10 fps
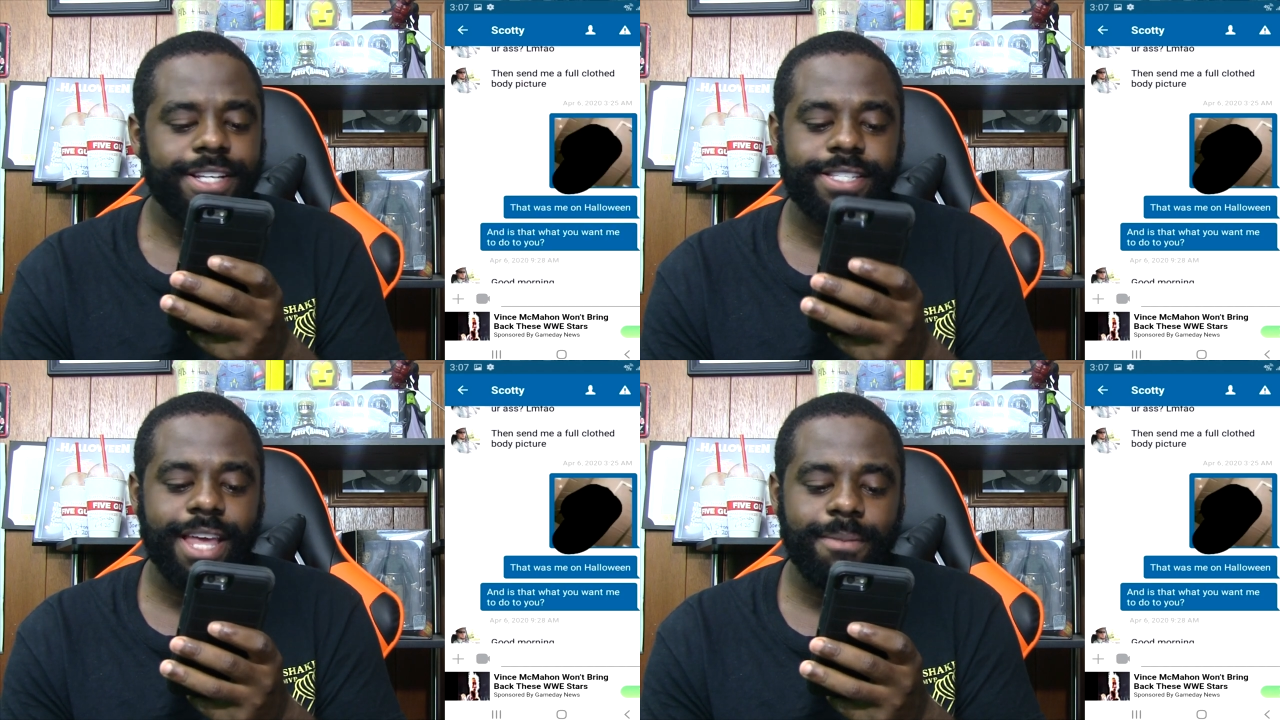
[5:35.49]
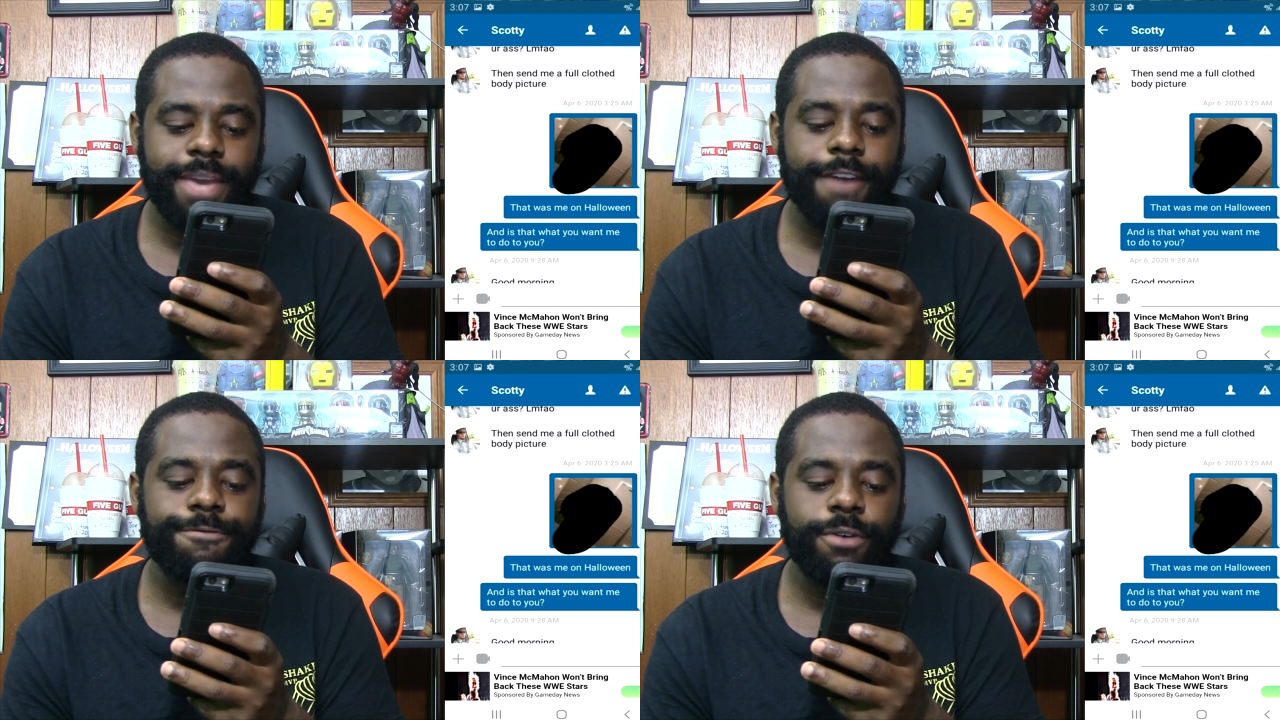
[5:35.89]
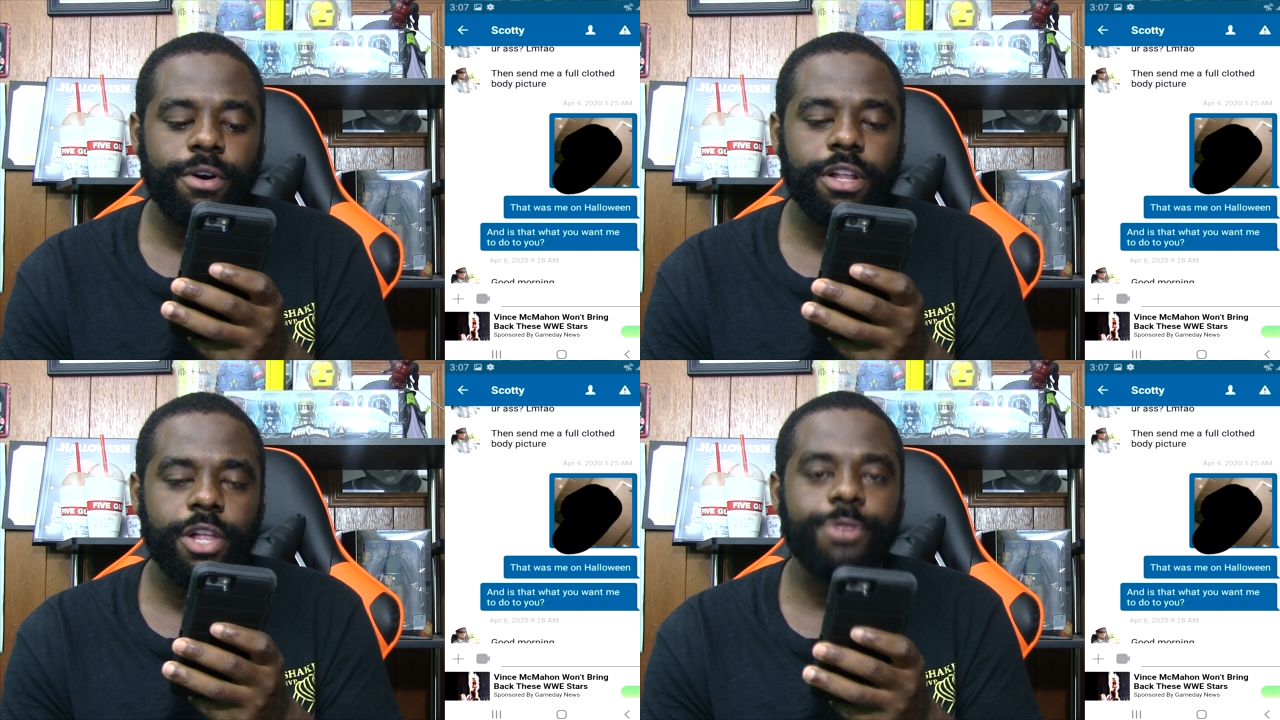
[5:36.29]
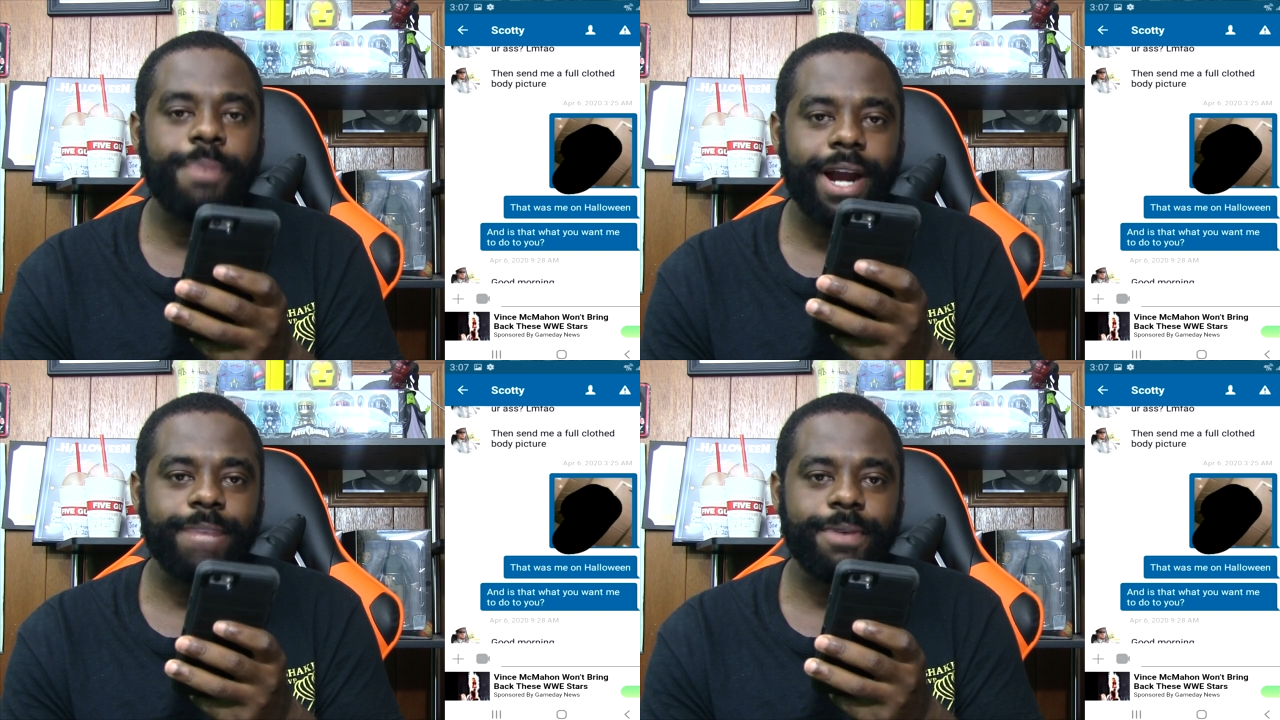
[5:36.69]
Then send me a full clothed
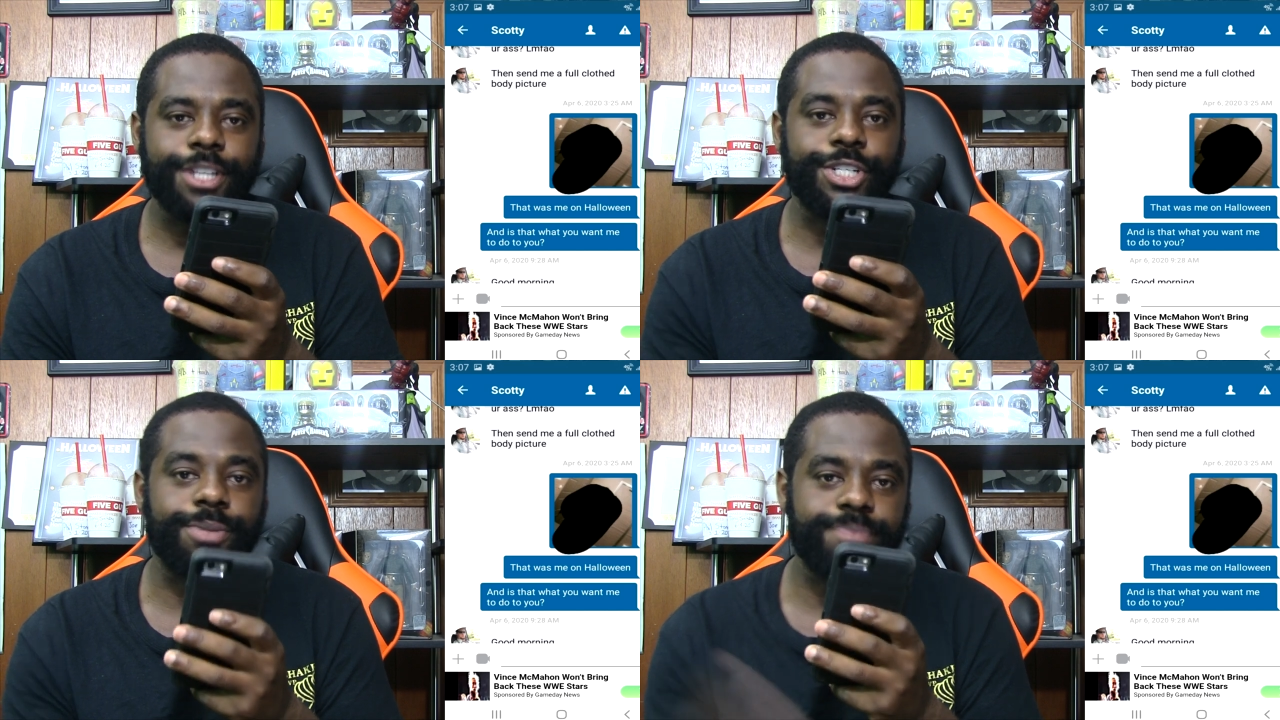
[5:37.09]
body picture.